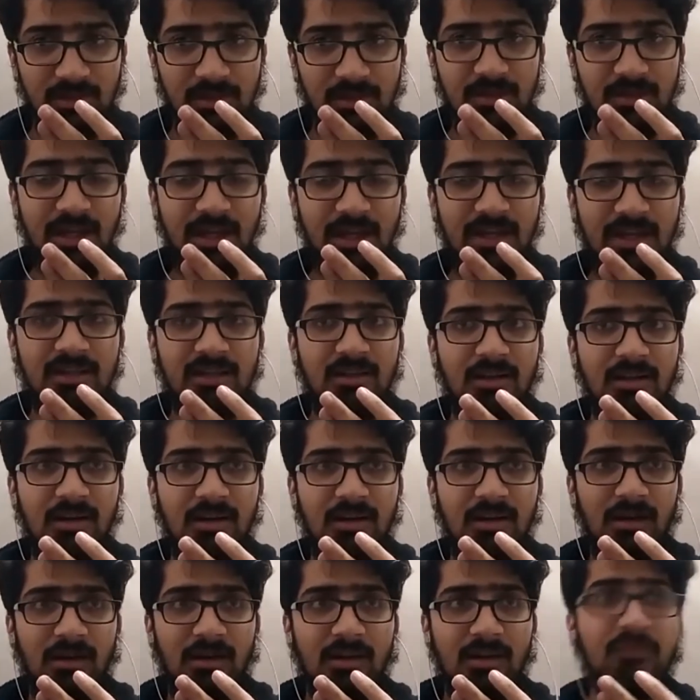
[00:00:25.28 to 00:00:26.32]
Like
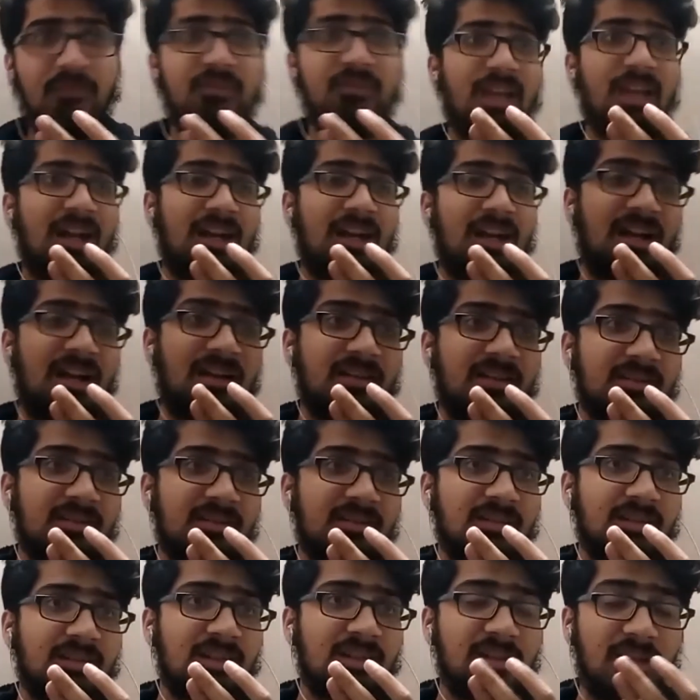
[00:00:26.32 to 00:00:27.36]
if there are
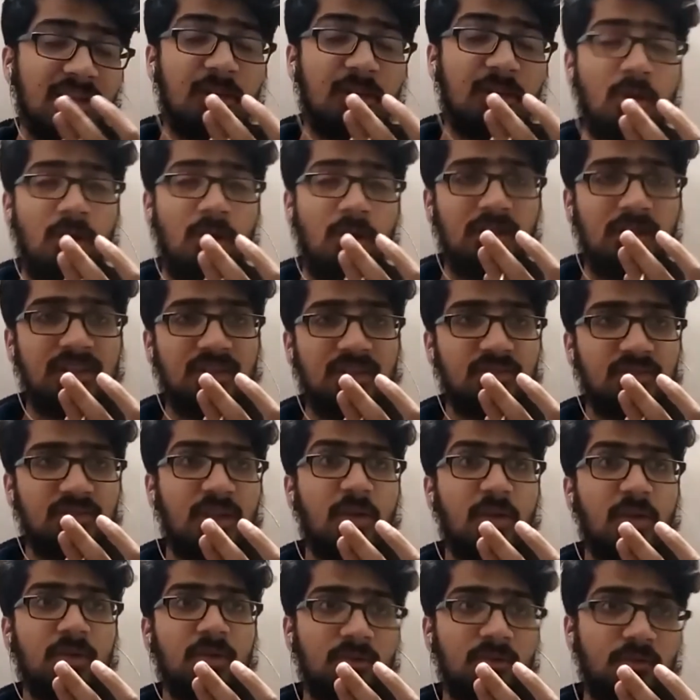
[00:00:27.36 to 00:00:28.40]
in our college,
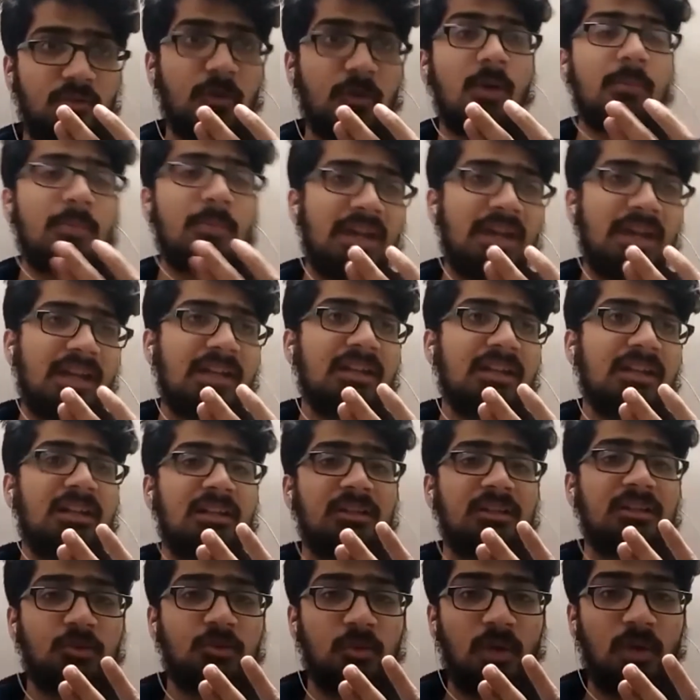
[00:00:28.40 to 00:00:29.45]
if you are
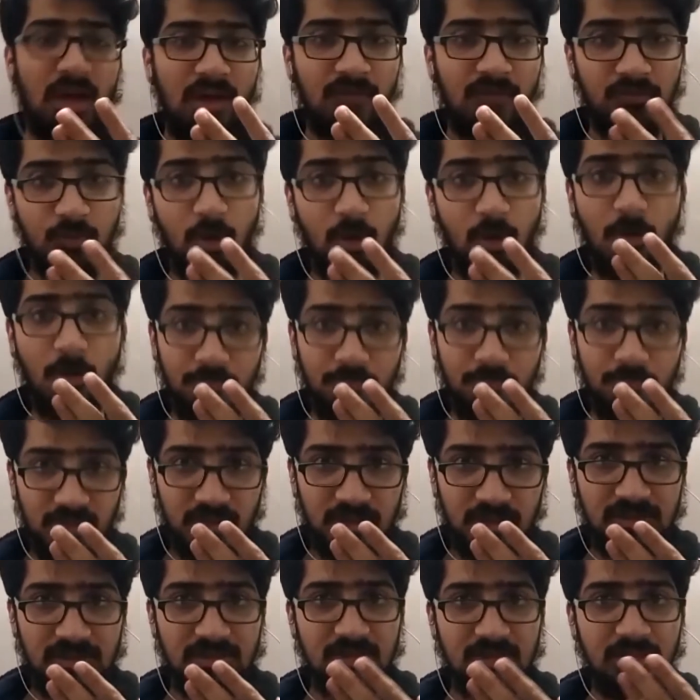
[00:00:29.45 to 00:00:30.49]
mechanical, you have
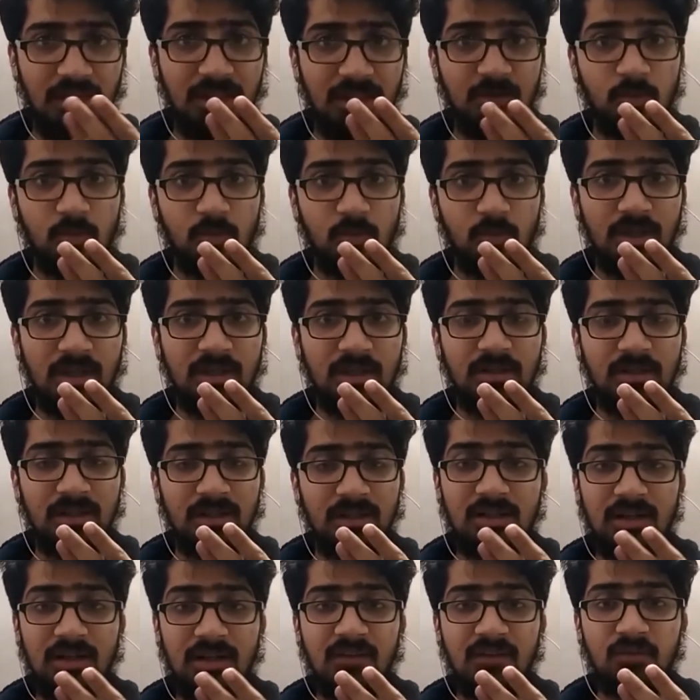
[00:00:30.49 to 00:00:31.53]
options. Like you can
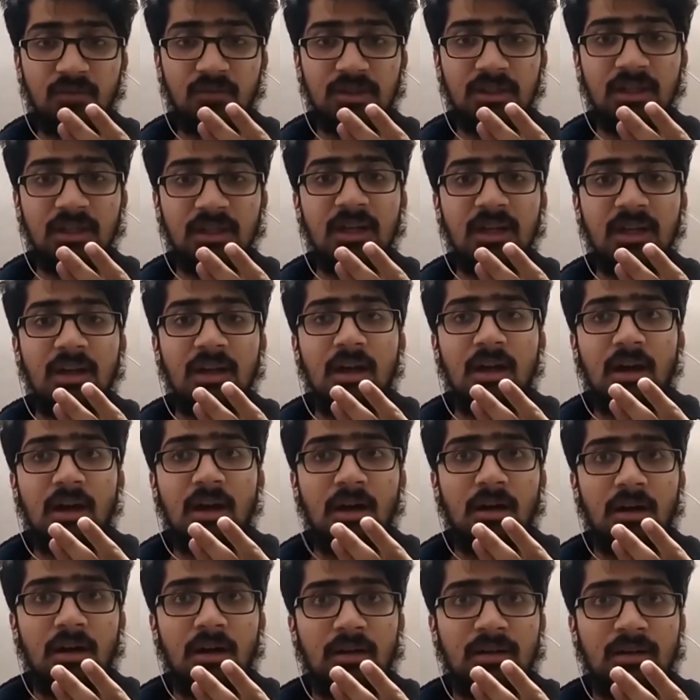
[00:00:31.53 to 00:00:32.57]
interact
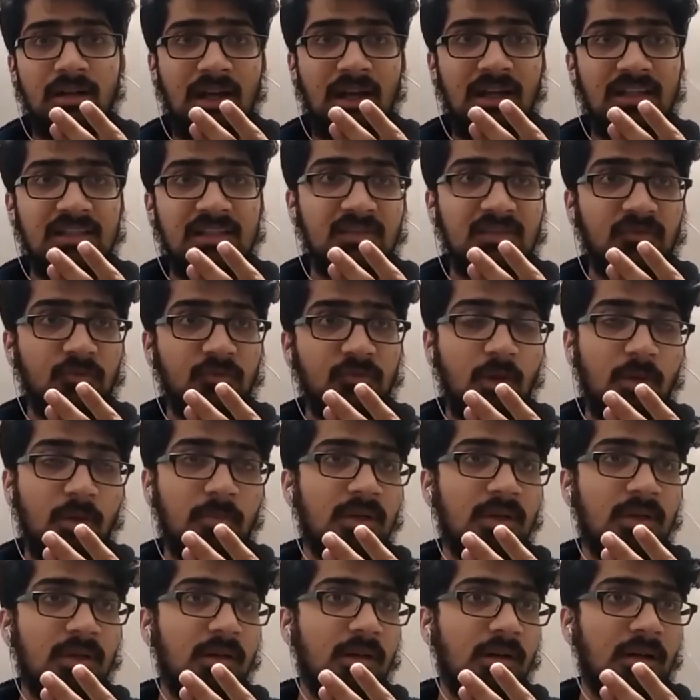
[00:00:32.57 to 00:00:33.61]
with guys from
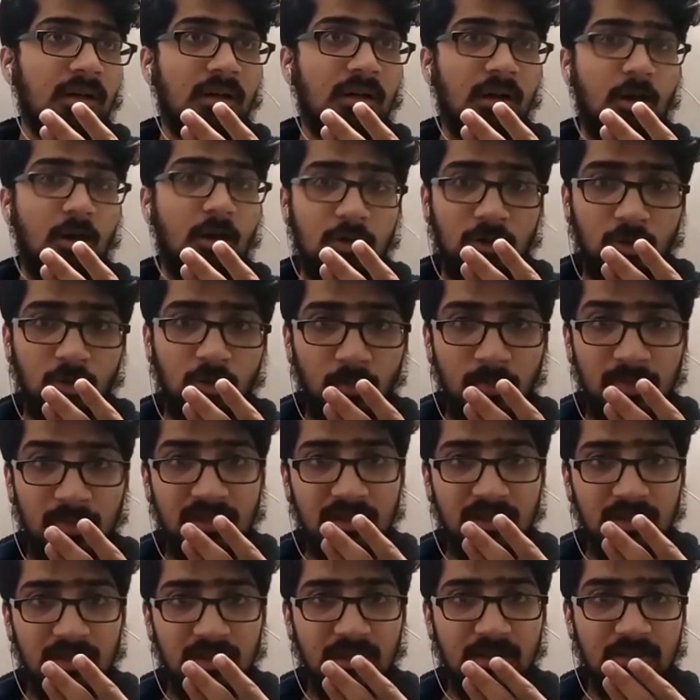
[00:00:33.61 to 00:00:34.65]

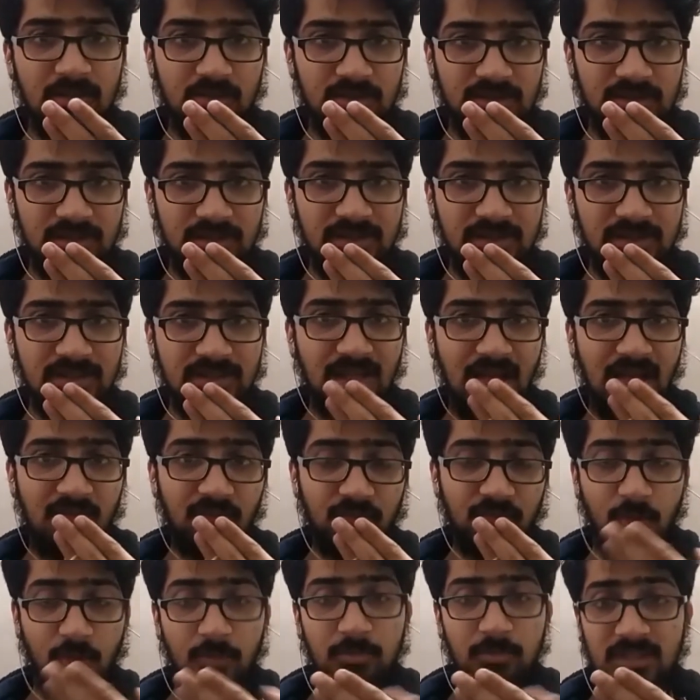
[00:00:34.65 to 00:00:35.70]
automobile industries. I'm
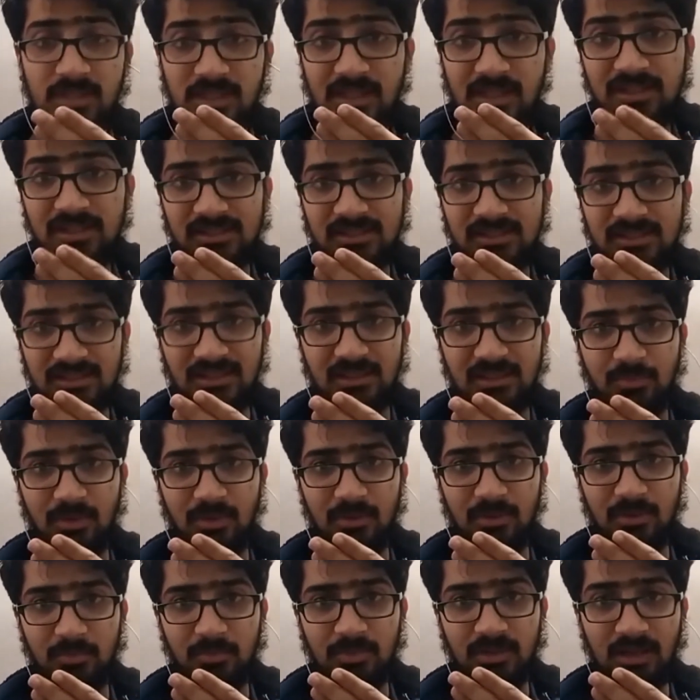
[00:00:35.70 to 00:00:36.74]
from ENTC
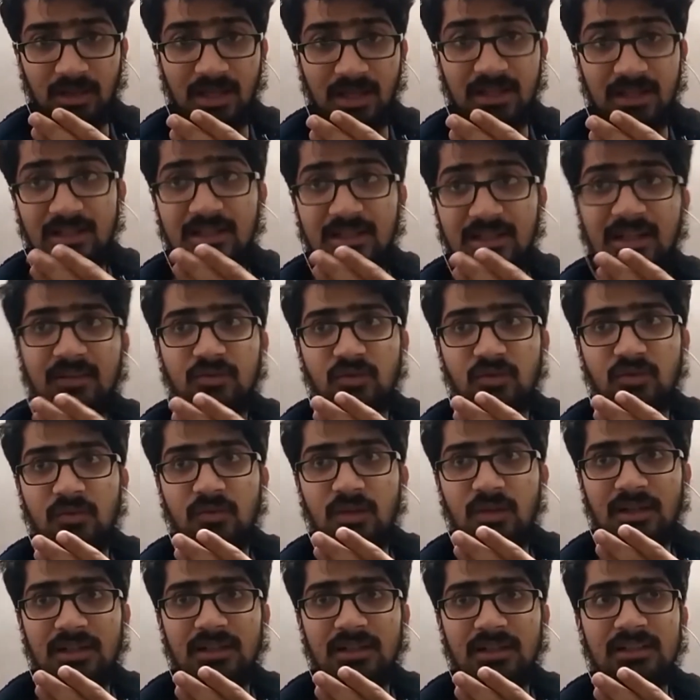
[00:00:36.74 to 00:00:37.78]
department, and electric
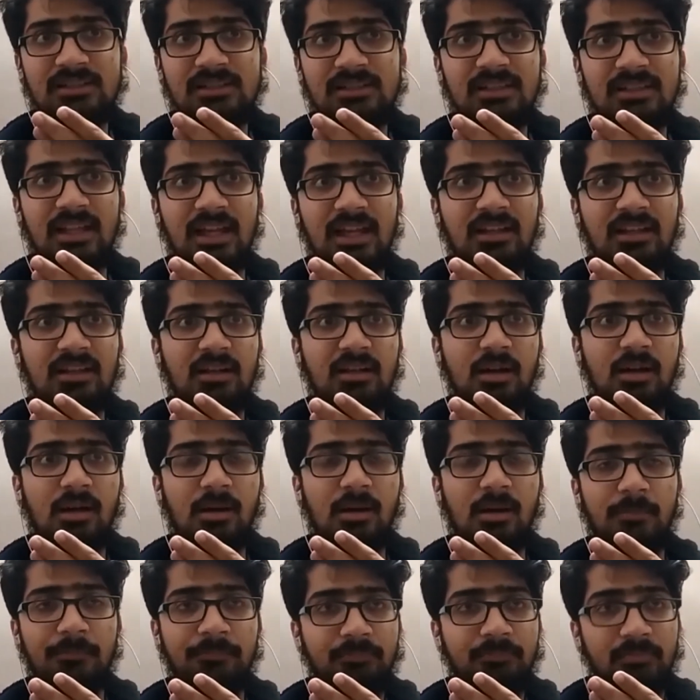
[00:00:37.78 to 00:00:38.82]
vehicle.
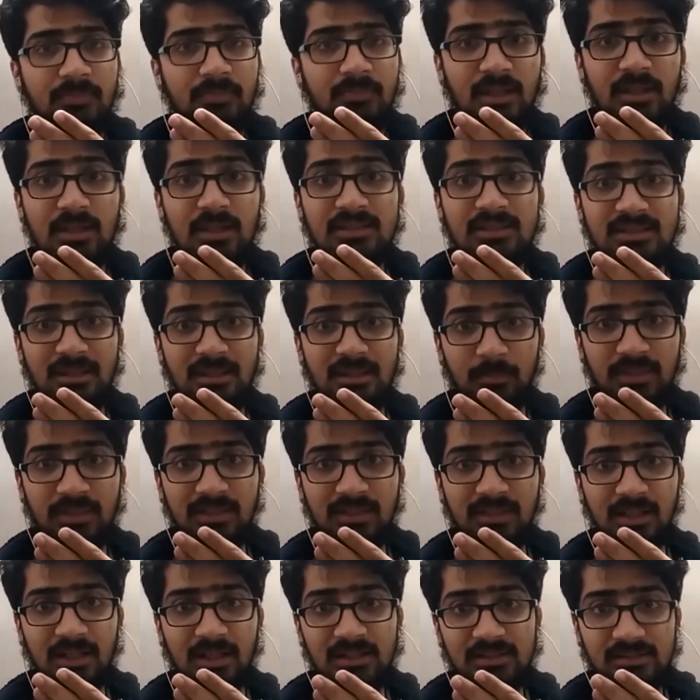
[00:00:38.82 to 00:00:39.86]
It's something
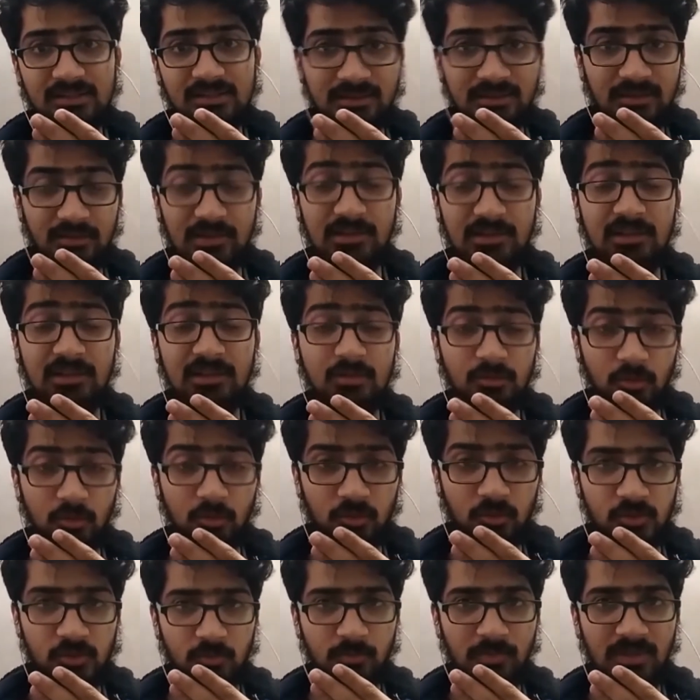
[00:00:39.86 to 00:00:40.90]
that is literally
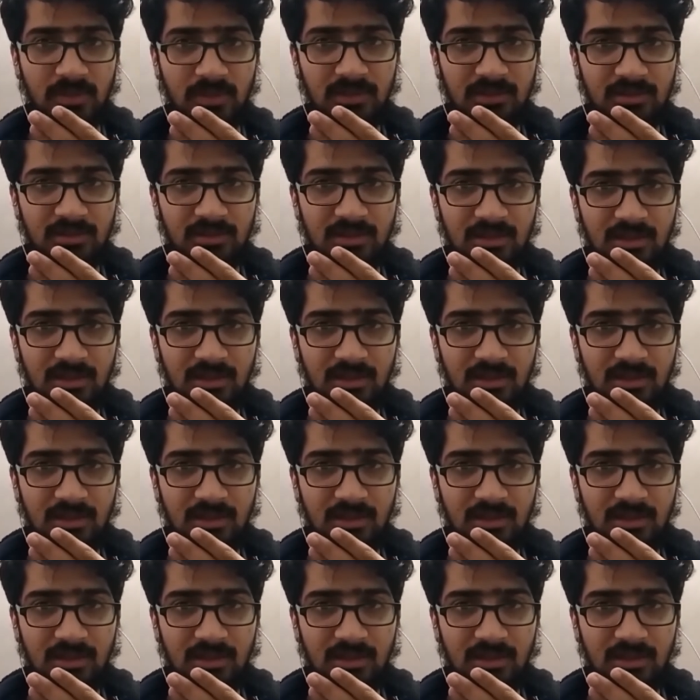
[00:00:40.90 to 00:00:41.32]
close to me.